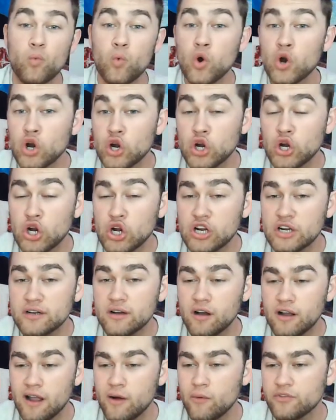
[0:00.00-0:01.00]
work,
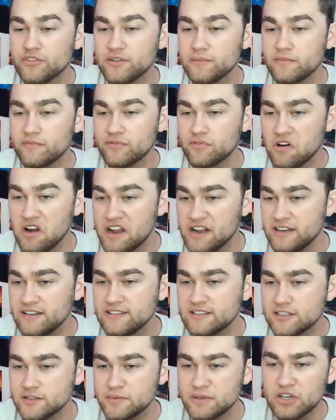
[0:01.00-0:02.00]
hung out with some
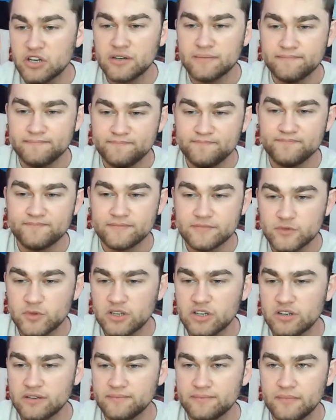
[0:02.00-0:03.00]
friends. It's been good. It's been
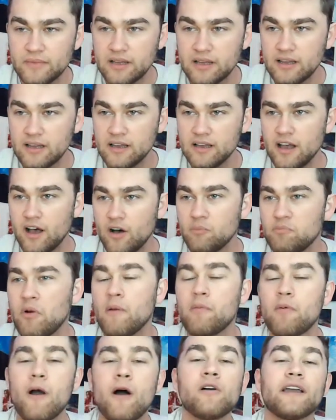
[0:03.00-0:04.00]
good.
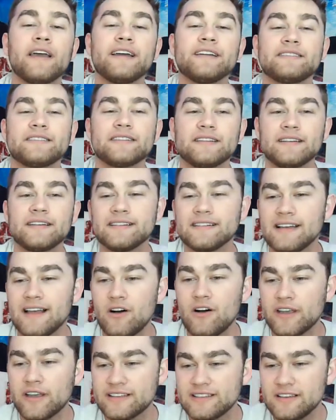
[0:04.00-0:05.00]
I'll get
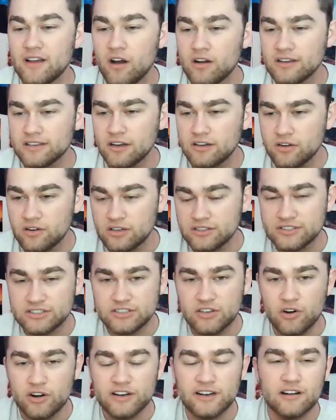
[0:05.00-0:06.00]

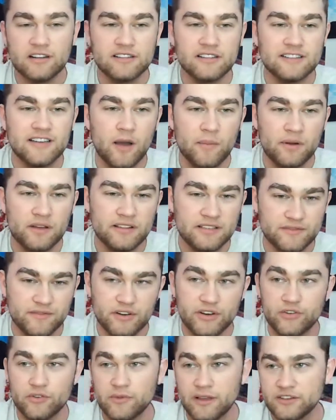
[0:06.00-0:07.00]
started onto the topic of this
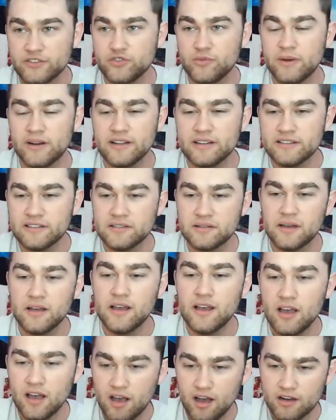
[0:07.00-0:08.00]
video in like 2 minutes.
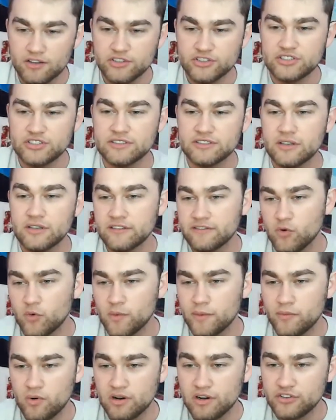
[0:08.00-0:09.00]
Just if more
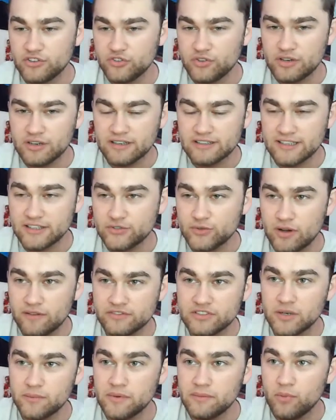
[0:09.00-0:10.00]
people want to tune in, because I do have
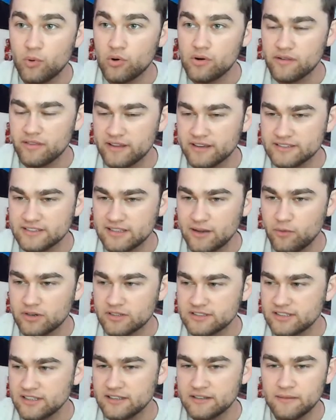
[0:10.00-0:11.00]
some important things I want
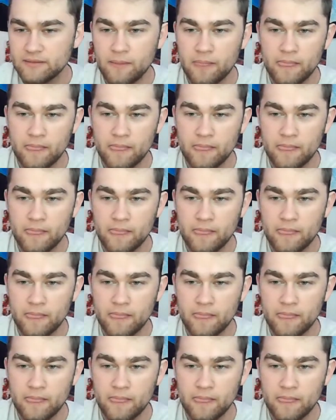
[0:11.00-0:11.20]
to say.